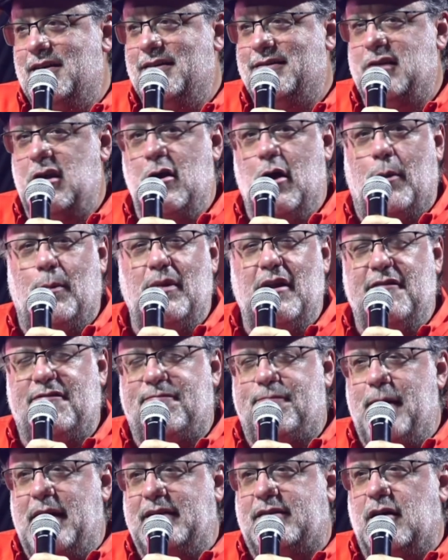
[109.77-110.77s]
to the
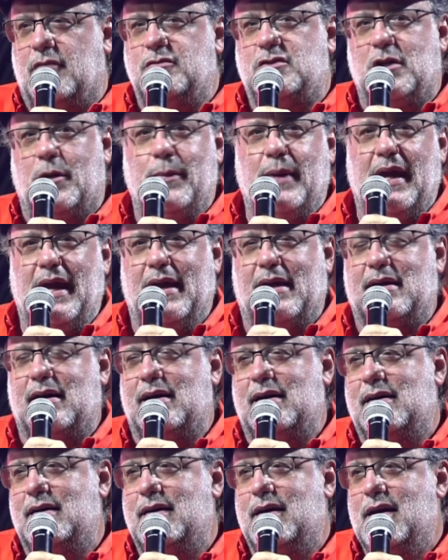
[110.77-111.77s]
upliftment of
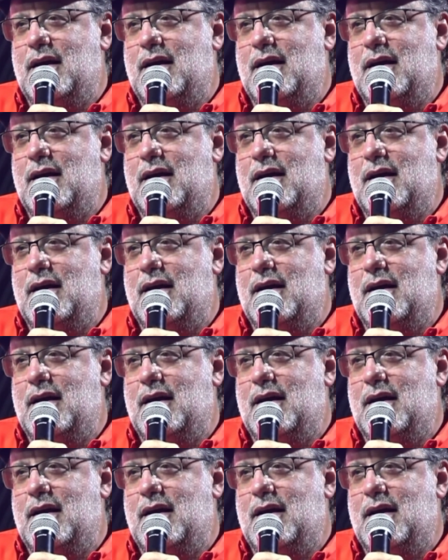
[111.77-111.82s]
Jamaica